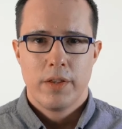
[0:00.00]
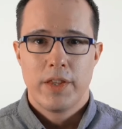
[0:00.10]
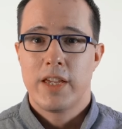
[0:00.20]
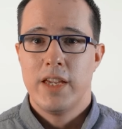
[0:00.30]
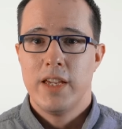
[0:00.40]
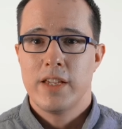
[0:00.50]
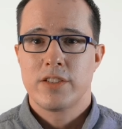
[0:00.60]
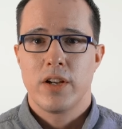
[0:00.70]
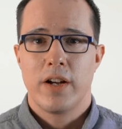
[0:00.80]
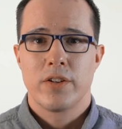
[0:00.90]
The key
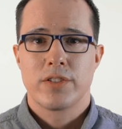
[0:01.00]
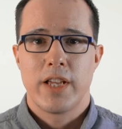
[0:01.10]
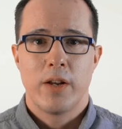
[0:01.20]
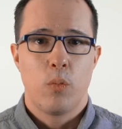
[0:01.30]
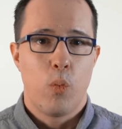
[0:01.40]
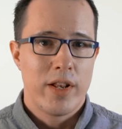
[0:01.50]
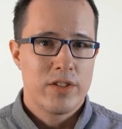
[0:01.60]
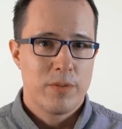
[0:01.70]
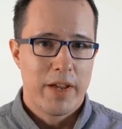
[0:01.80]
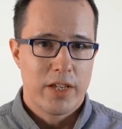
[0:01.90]
is to understand when
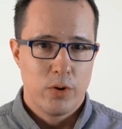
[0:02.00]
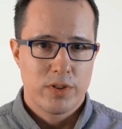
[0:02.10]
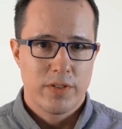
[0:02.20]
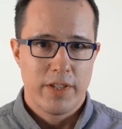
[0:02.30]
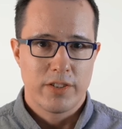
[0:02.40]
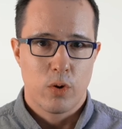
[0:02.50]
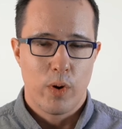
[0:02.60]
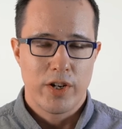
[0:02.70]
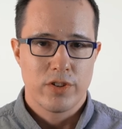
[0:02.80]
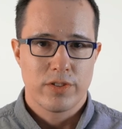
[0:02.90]
to make use of these
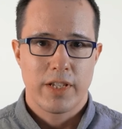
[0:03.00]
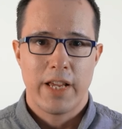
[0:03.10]
equations